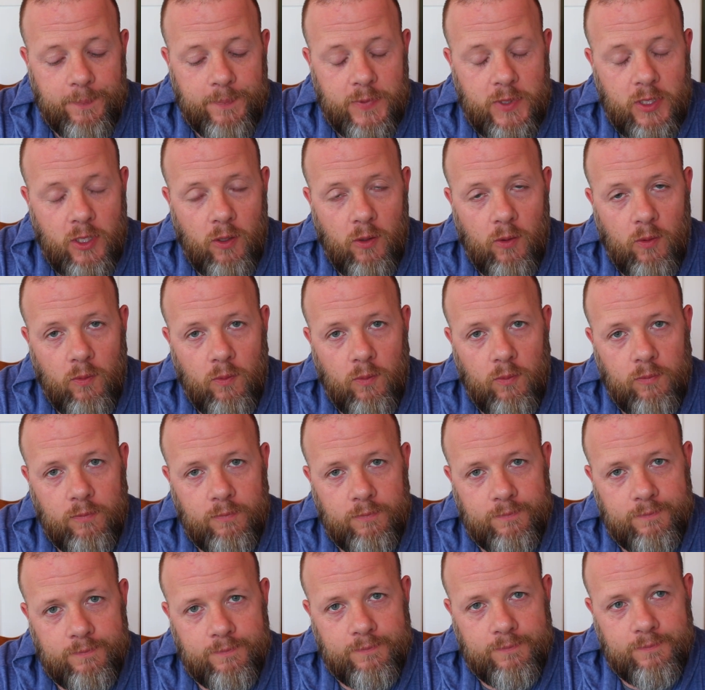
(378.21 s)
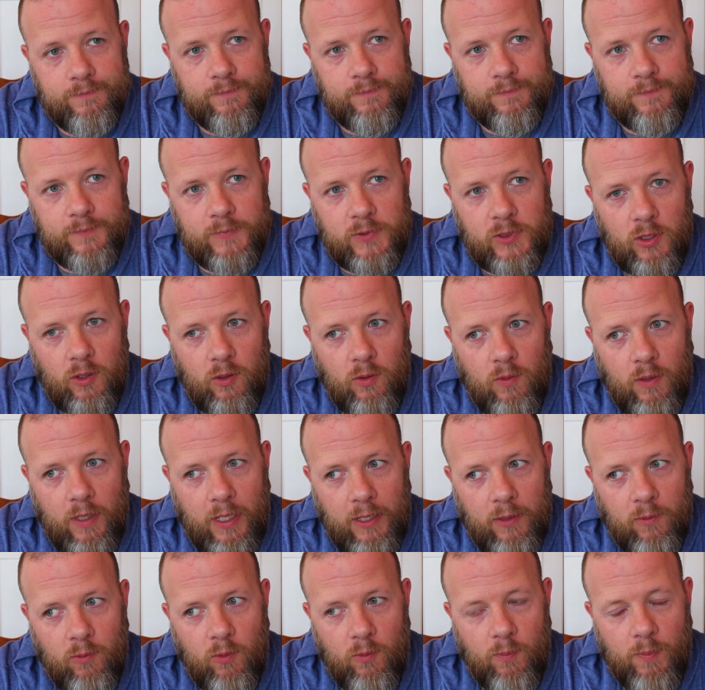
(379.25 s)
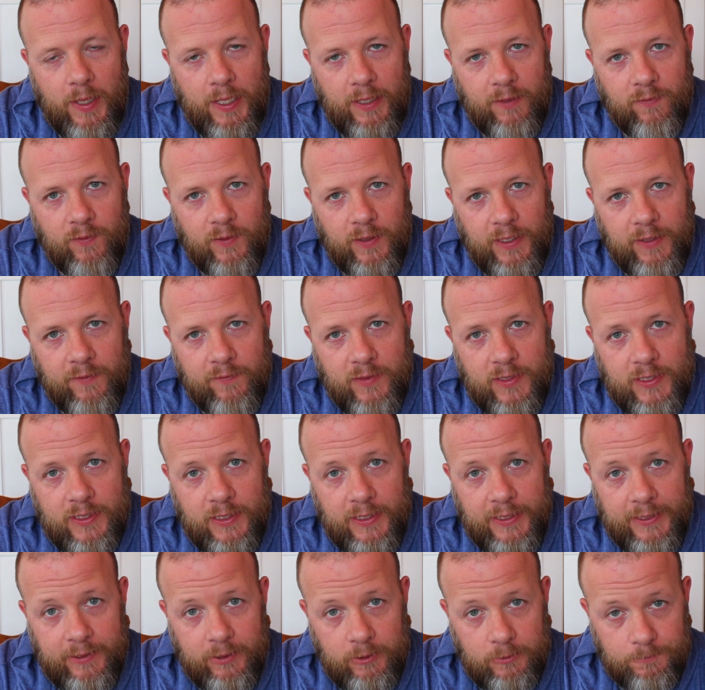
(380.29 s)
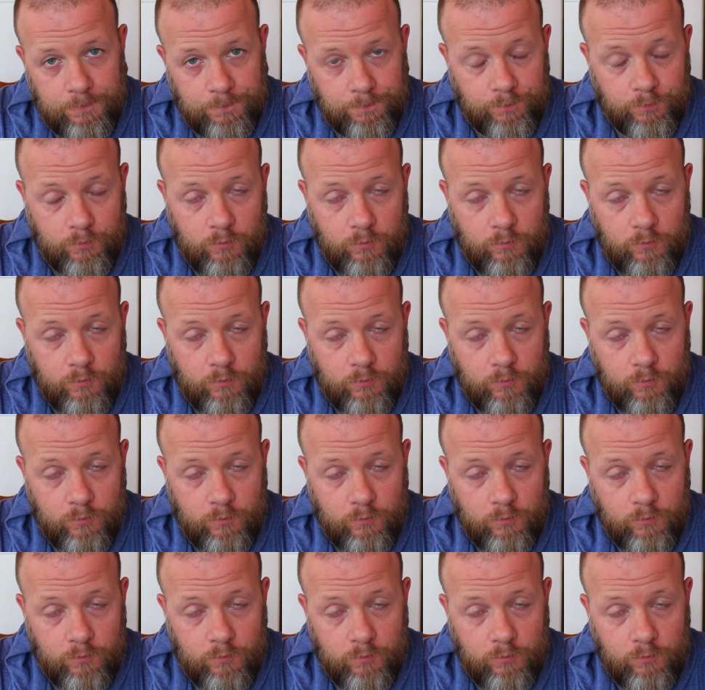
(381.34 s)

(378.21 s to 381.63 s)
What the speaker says: So I will beg forgiveness later.